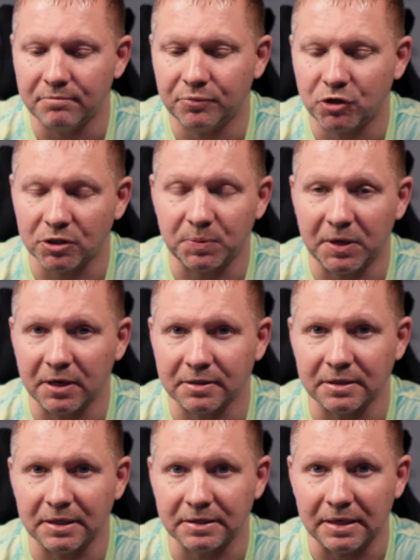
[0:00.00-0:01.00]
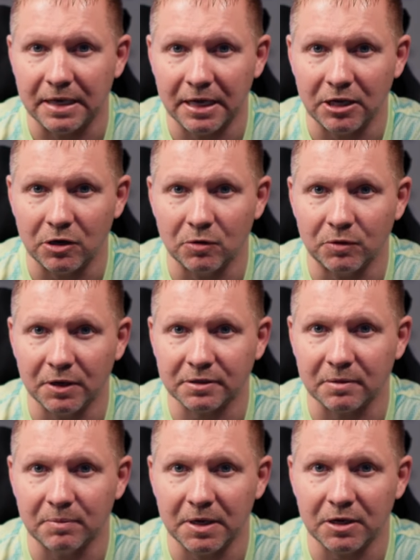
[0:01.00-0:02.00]
Just because it doesn't hit you
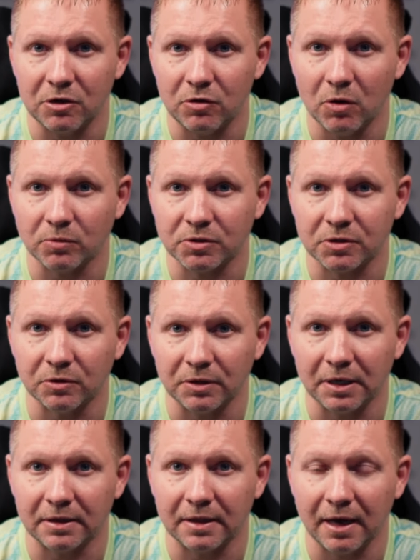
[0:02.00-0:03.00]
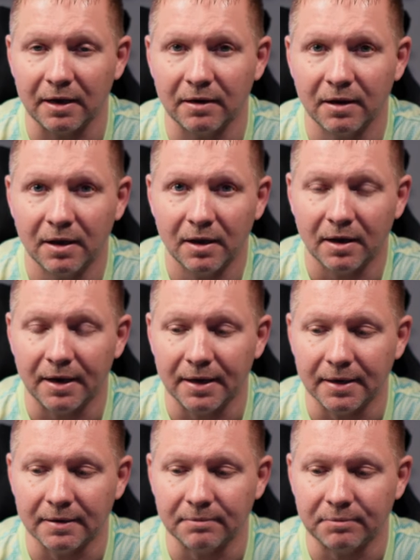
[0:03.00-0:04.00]
doesn't mean you don't still get that,
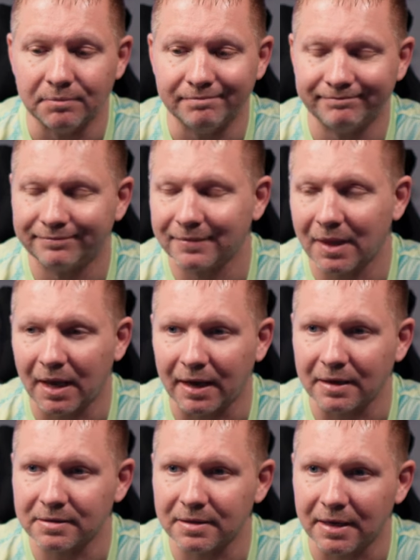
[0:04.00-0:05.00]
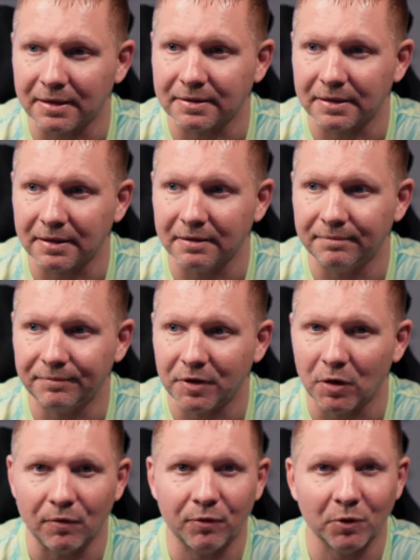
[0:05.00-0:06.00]
I guess that, you
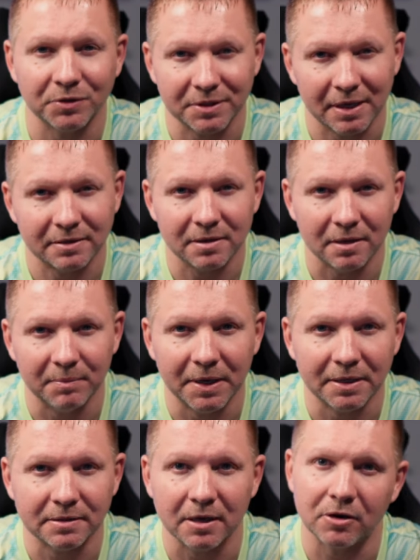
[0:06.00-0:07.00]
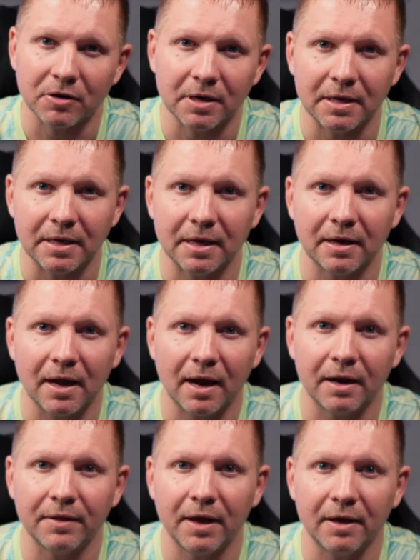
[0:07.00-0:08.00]
know, full sense of the mids that you're gonna get
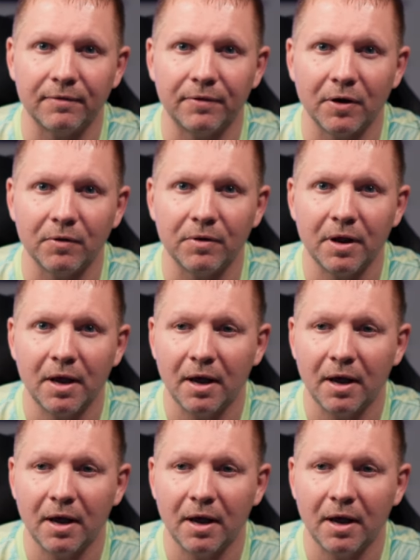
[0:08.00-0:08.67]
out of the headphone.